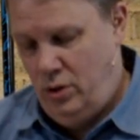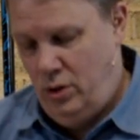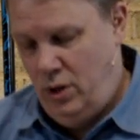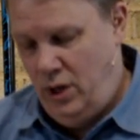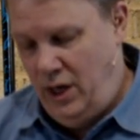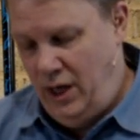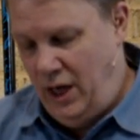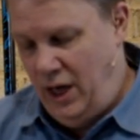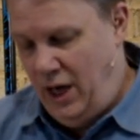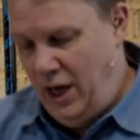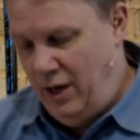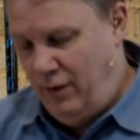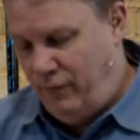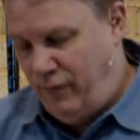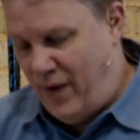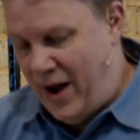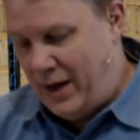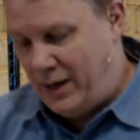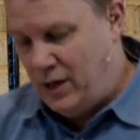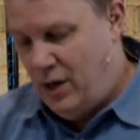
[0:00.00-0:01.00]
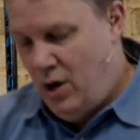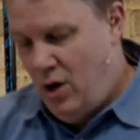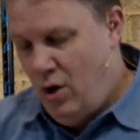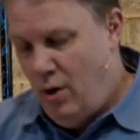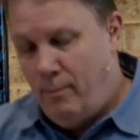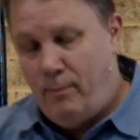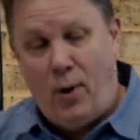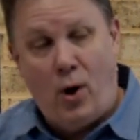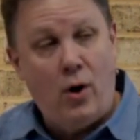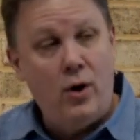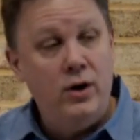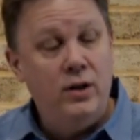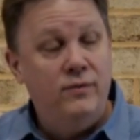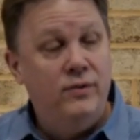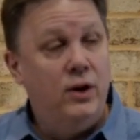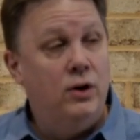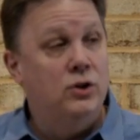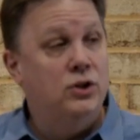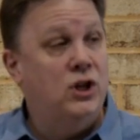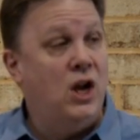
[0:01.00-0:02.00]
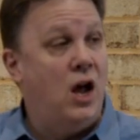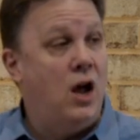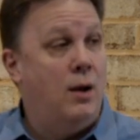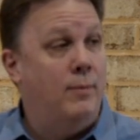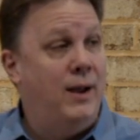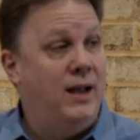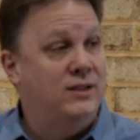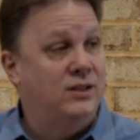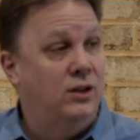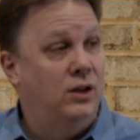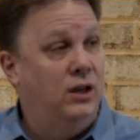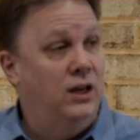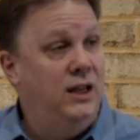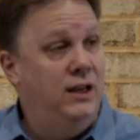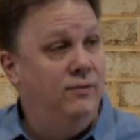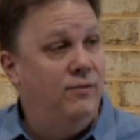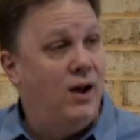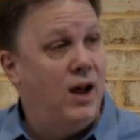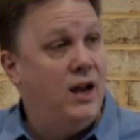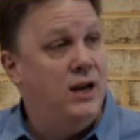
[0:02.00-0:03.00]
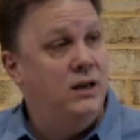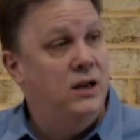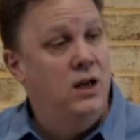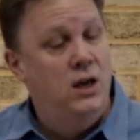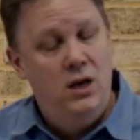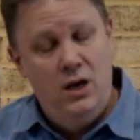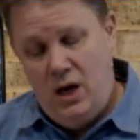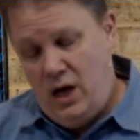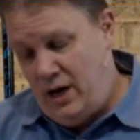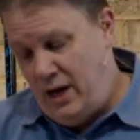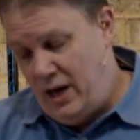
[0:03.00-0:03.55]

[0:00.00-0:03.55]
In, in fact, part of their job as a Levite and